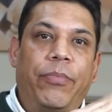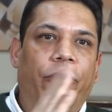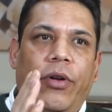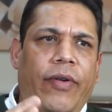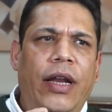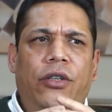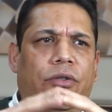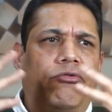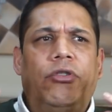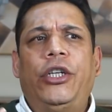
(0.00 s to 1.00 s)
Pure Havane
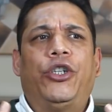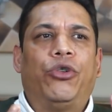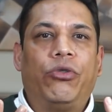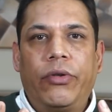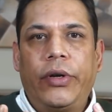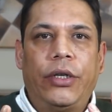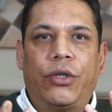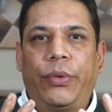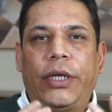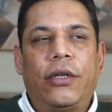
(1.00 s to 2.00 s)
is really sugary
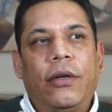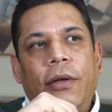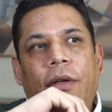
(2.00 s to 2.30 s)
sweet,